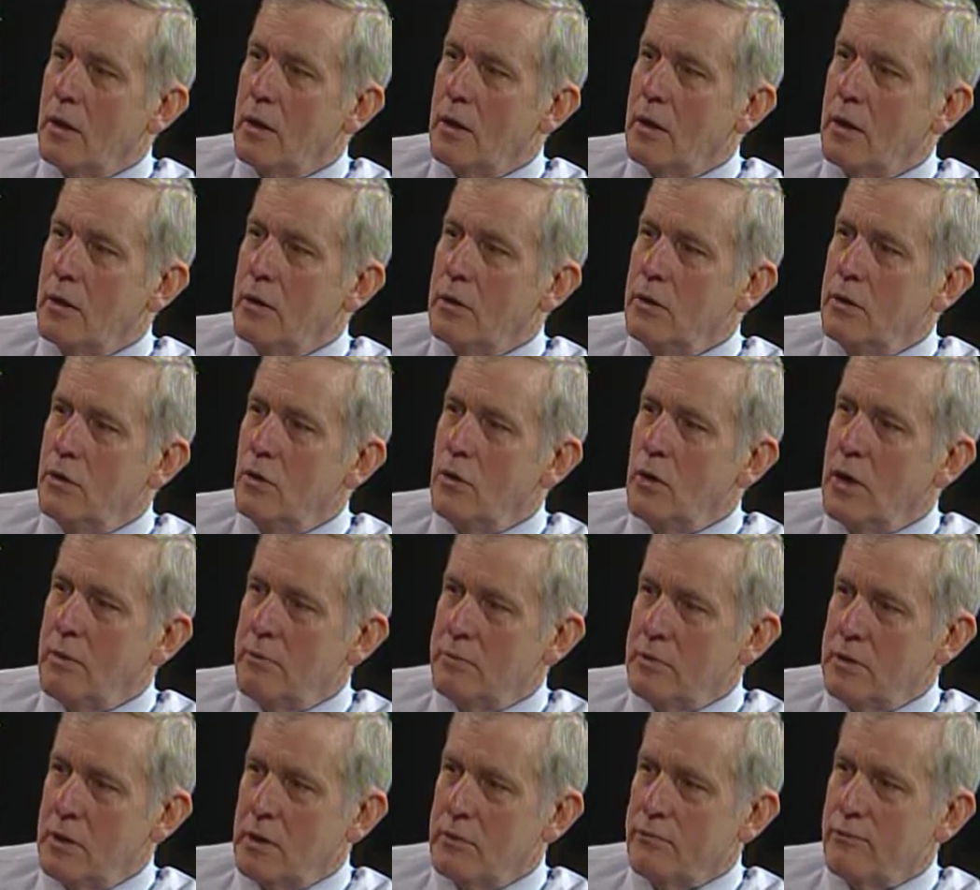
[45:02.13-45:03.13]
you have a
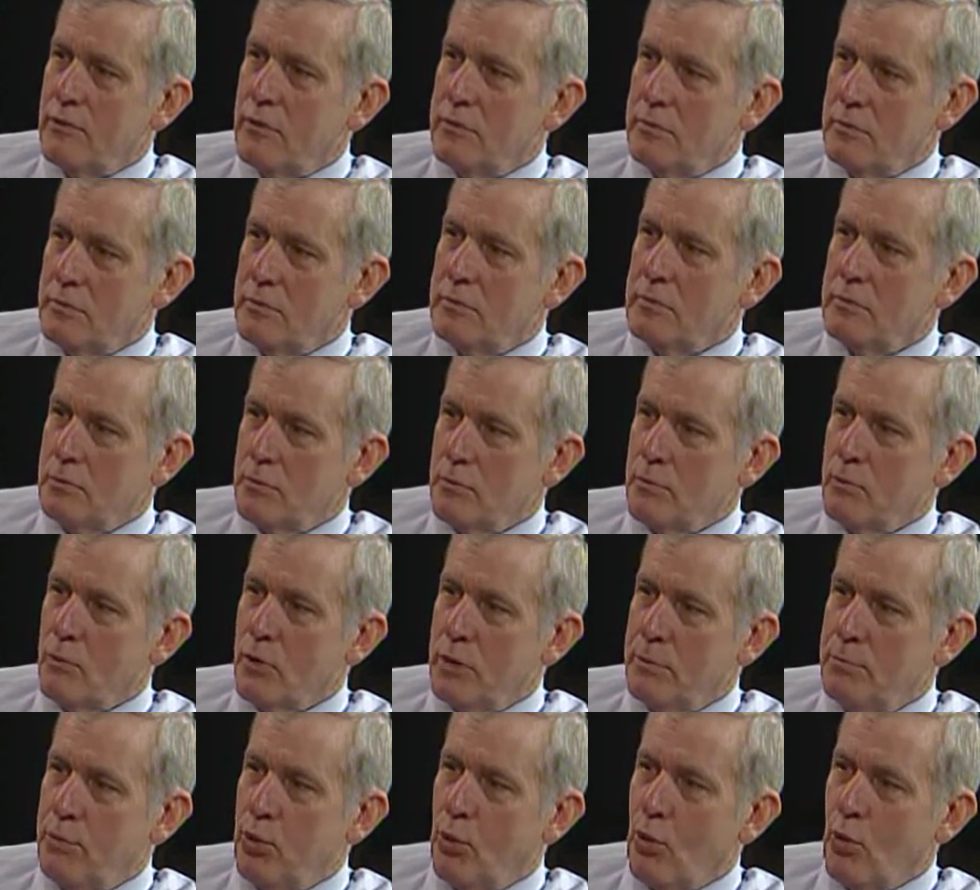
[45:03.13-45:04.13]
different
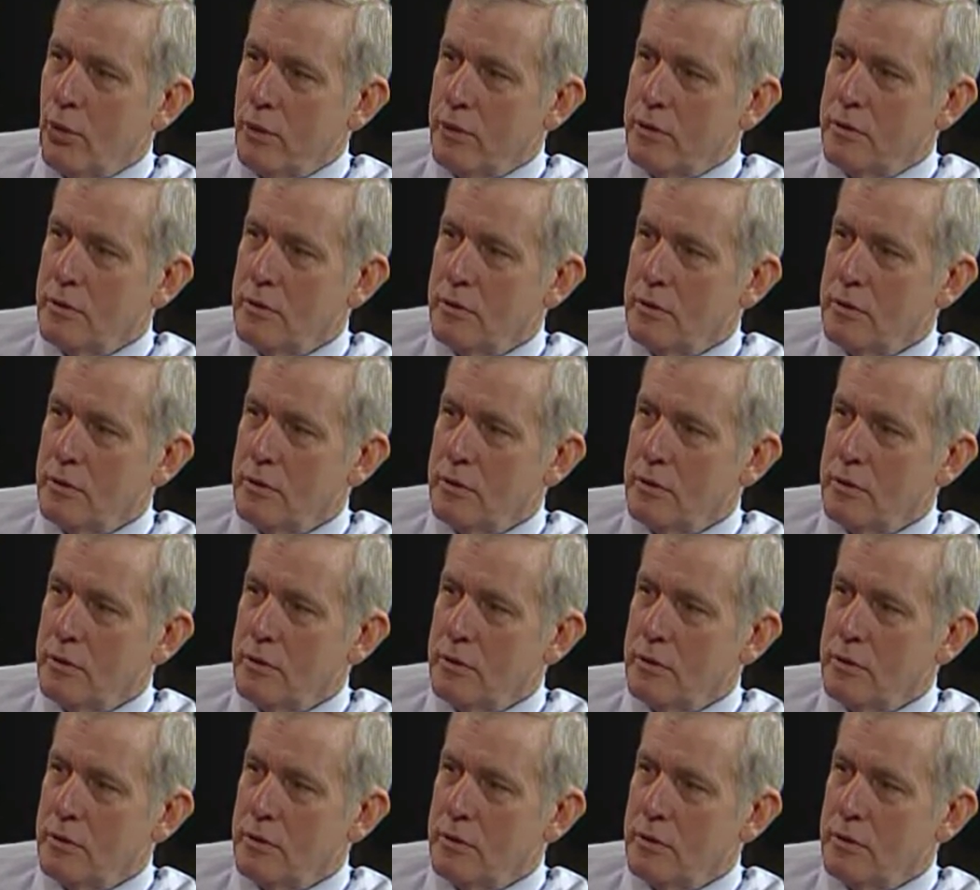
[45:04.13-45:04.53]
report.